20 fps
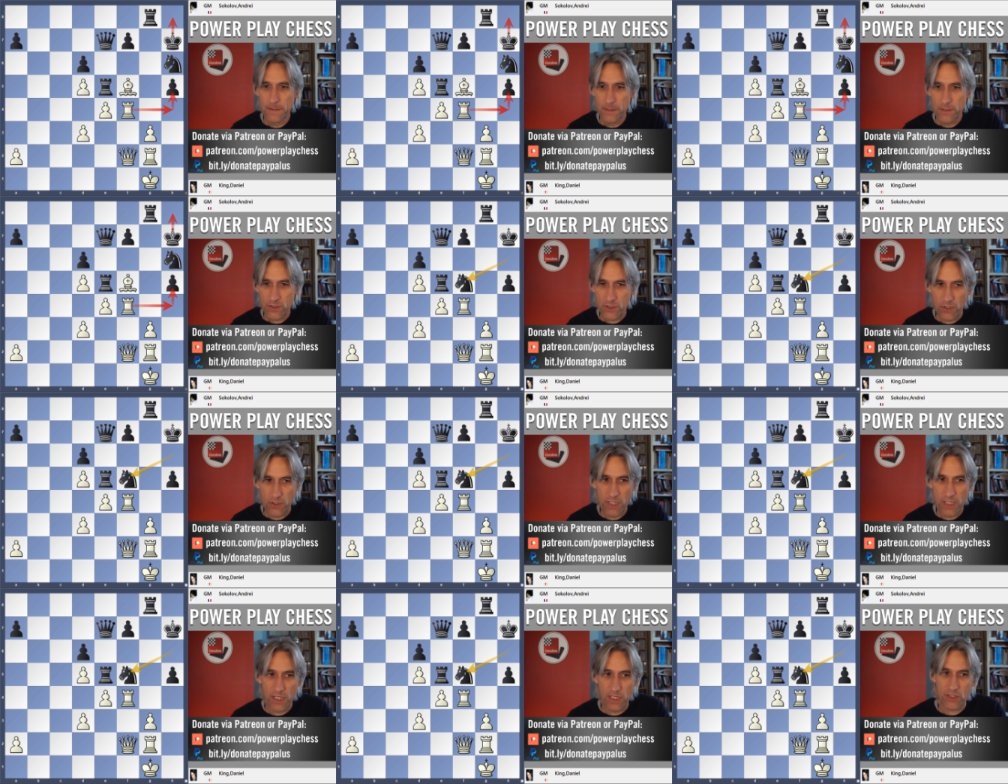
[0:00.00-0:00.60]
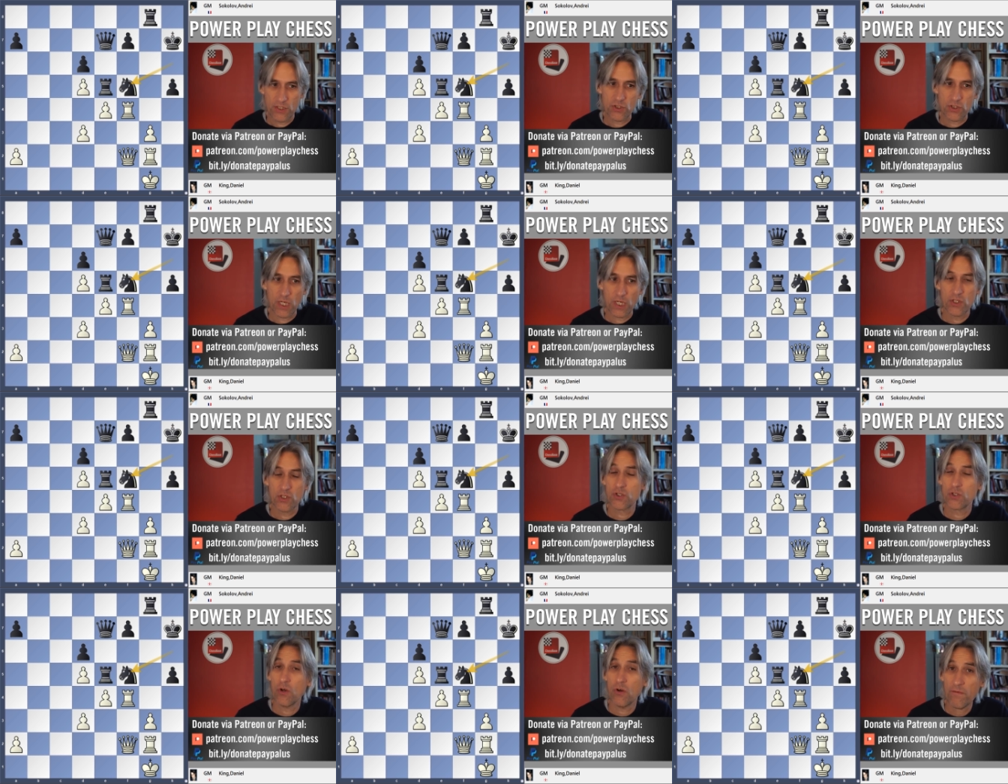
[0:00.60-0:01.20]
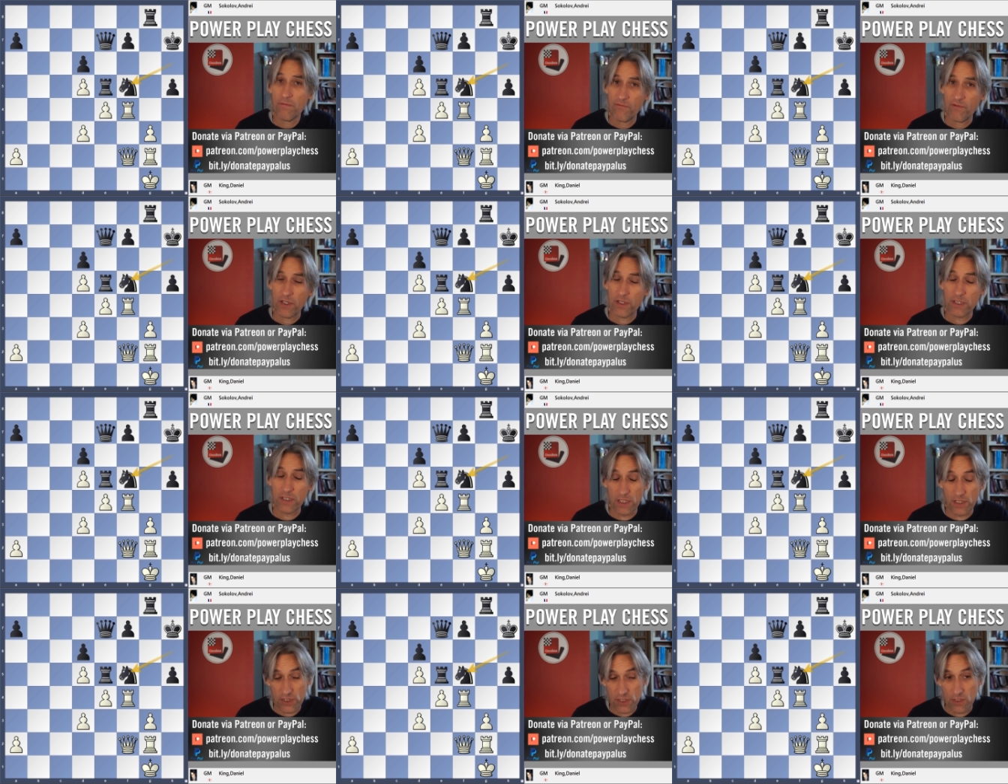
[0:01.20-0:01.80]
So he exchanged off, I
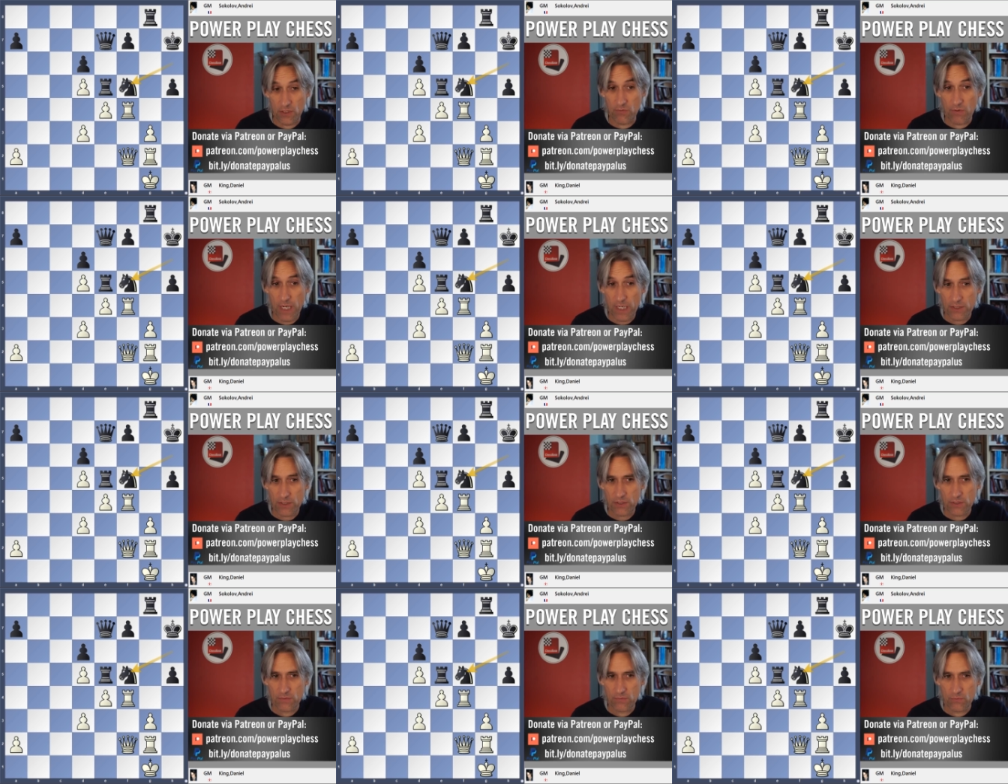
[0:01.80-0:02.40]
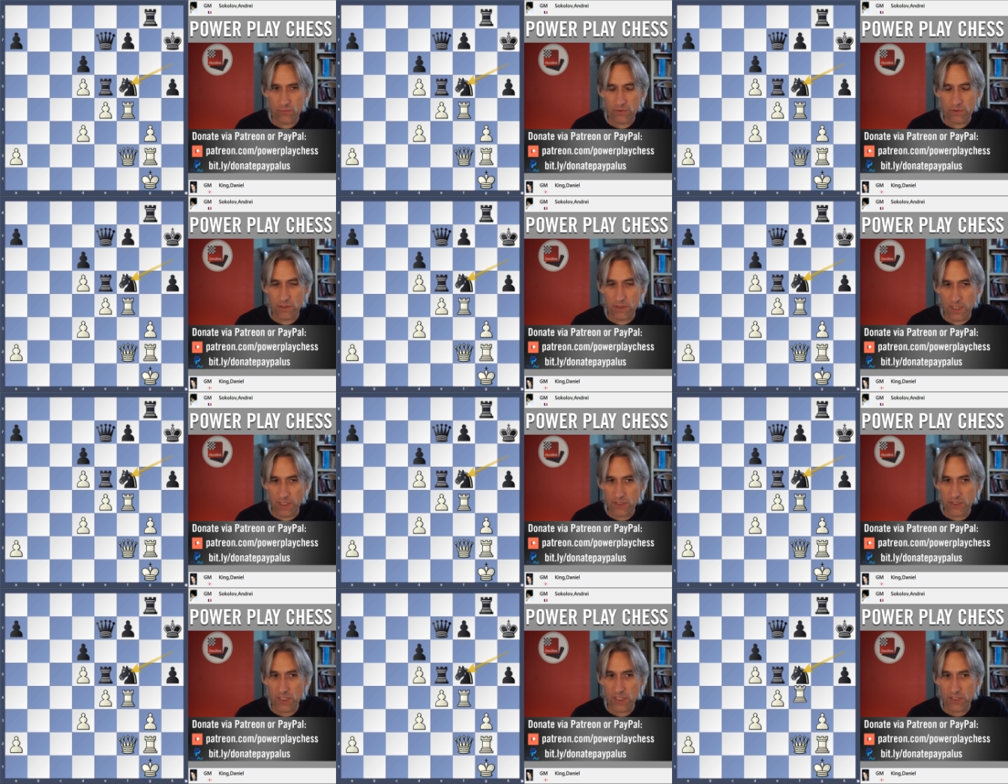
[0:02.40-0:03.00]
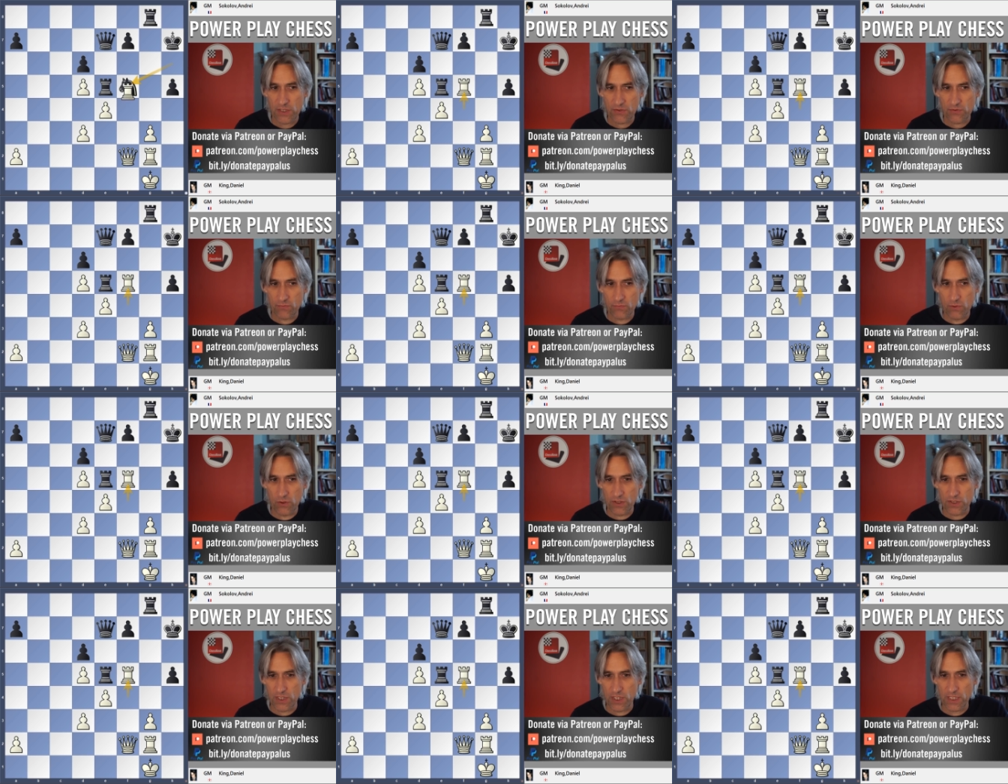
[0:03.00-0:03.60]
think that's correct. Knight takes,
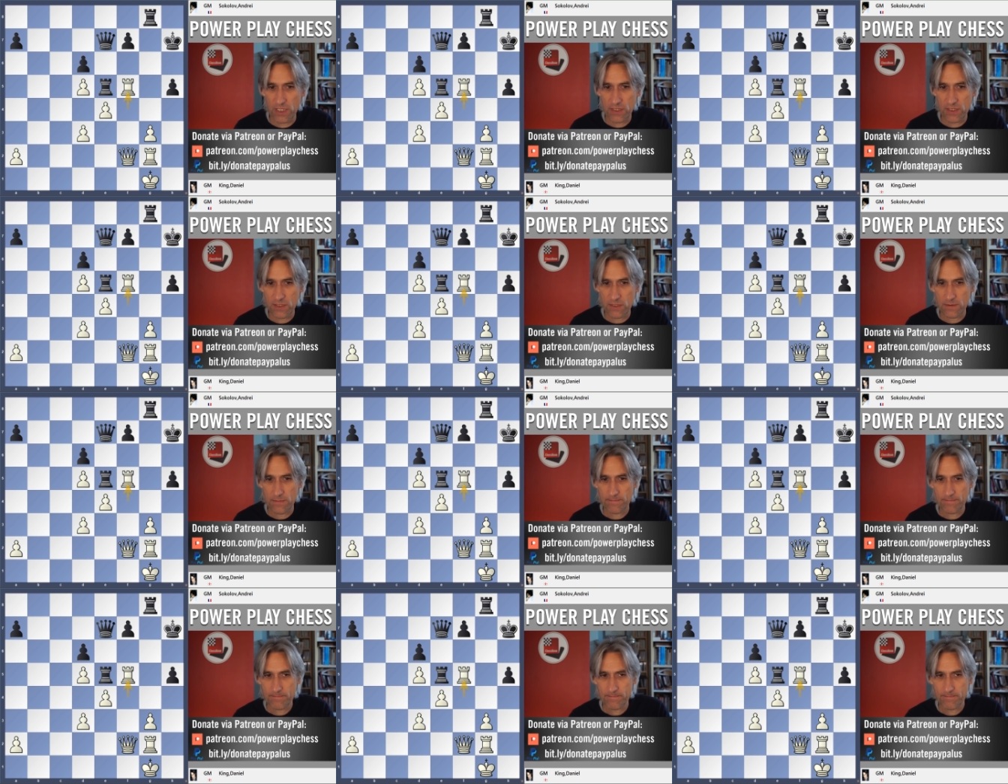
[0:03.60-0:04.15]
rook takes.